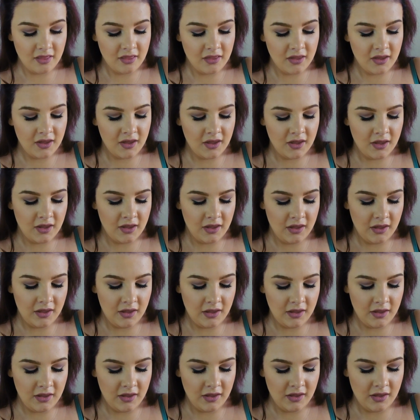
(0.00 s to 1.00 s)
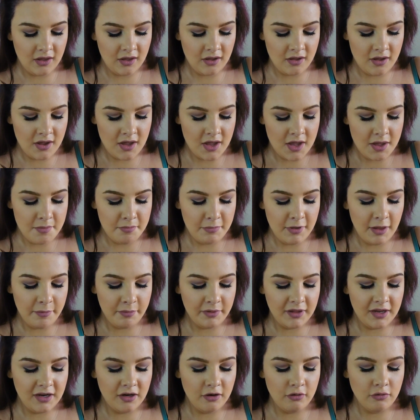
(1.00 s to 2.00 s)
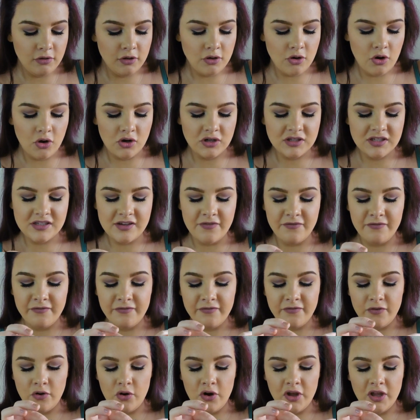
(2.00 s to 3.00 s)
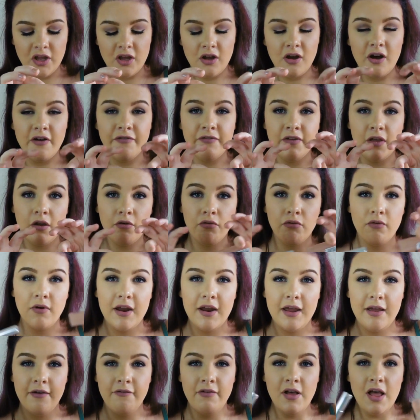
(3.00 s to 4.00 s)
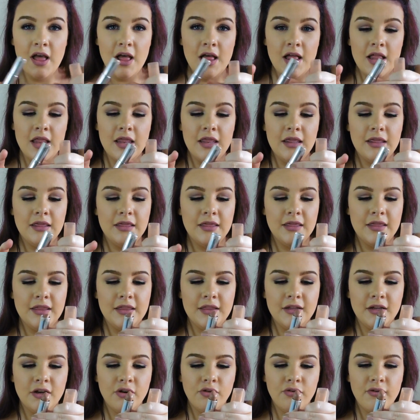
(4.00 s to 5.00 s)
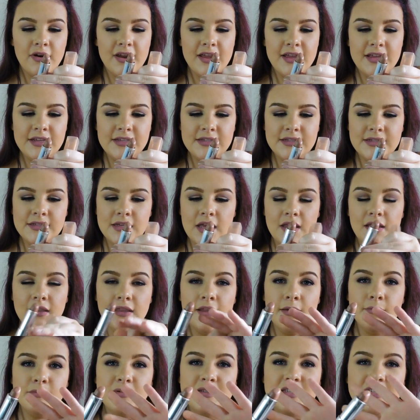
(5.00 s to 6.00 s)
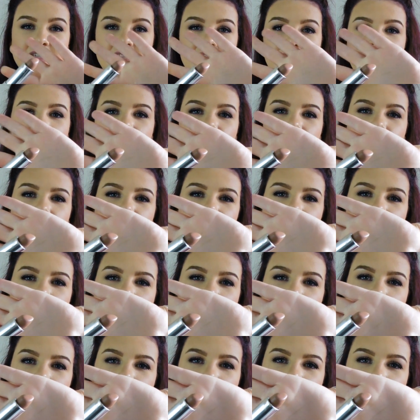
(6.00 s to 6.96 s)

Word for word: the Maybelline New York 740 Coffee Crave Criz lipstick. I always call it